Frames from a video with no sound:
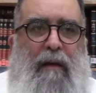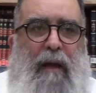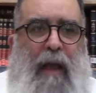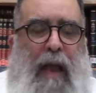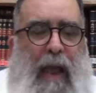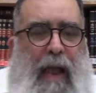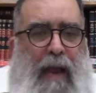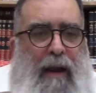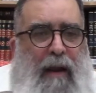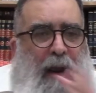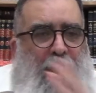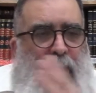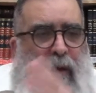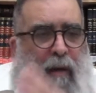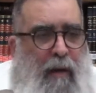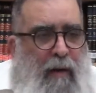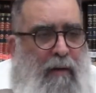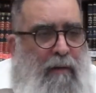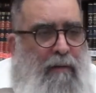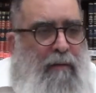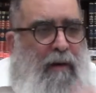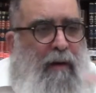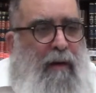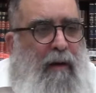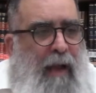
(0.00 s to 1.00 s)
And
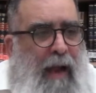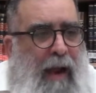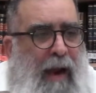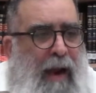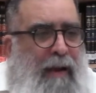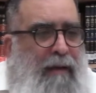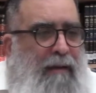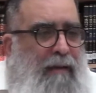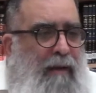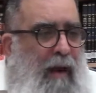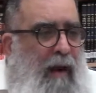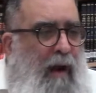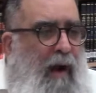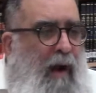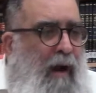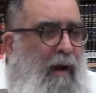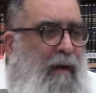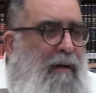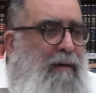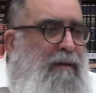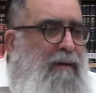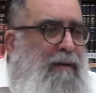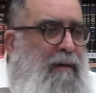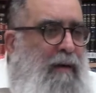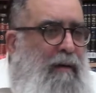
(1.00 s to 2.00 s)
along the line, there
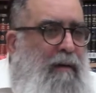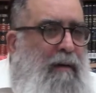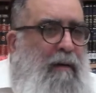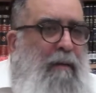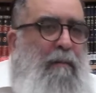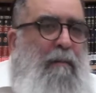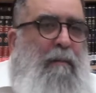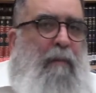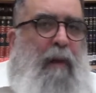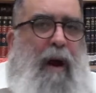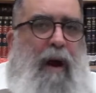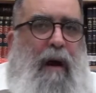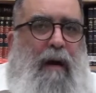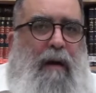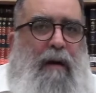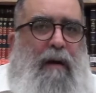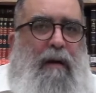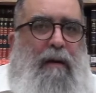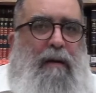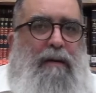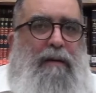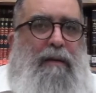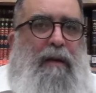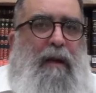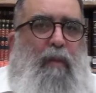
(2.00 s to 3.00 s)
are certain
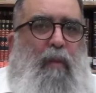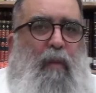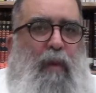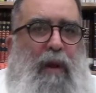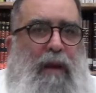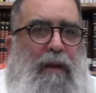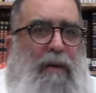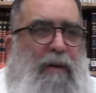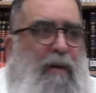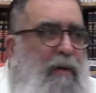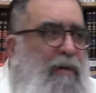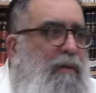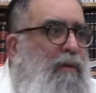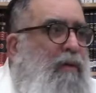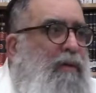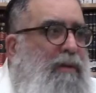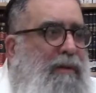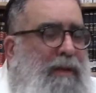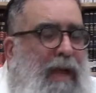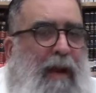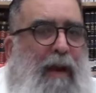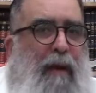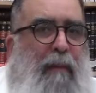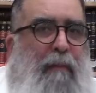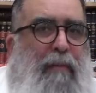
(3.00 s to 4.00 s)
markers that we do to
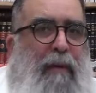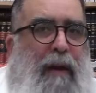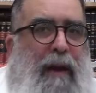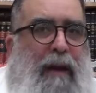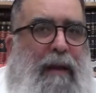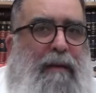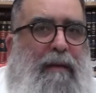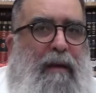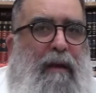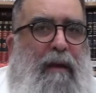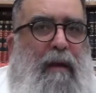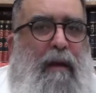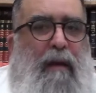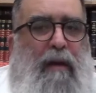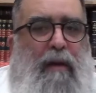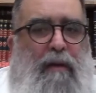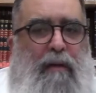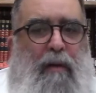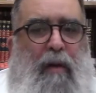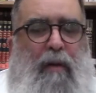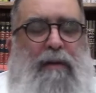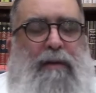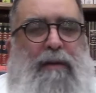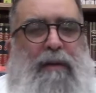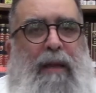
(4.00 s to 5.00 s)
celebrate
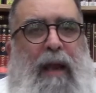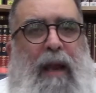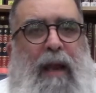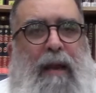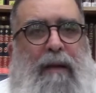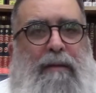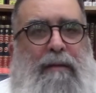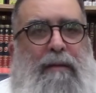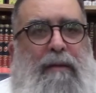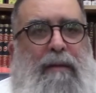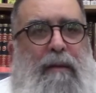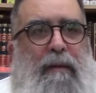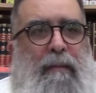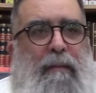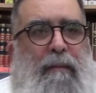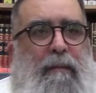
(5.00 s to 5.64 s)
those things.